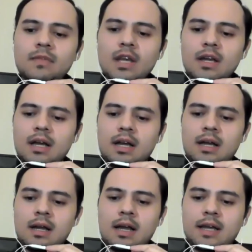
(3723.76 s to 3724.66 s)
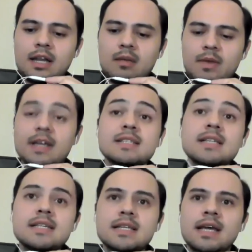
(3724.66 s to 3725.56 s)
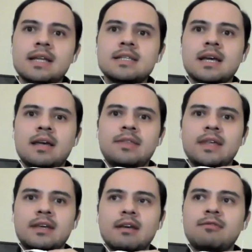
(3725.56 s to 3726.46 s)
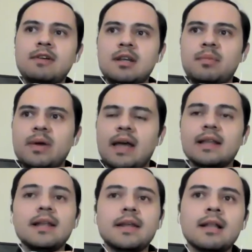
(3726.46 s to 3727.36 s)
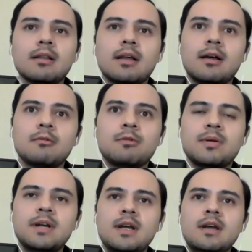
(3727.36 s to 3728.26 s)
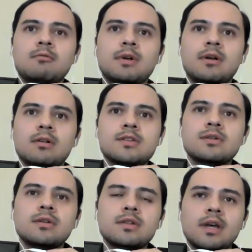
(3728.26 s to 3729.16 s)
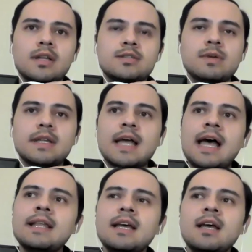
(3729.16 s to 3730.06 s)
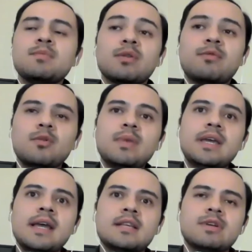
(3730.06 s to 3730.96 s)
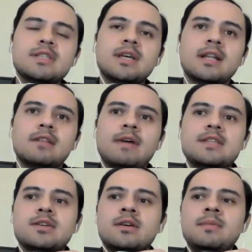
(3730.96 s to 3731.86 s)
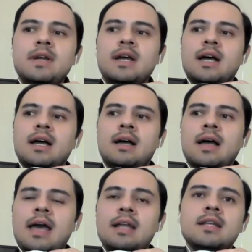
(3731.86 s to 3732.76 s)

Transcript: academic assistant. I think Felipe and Daniel were also doing that. But for me, as resident advisor, I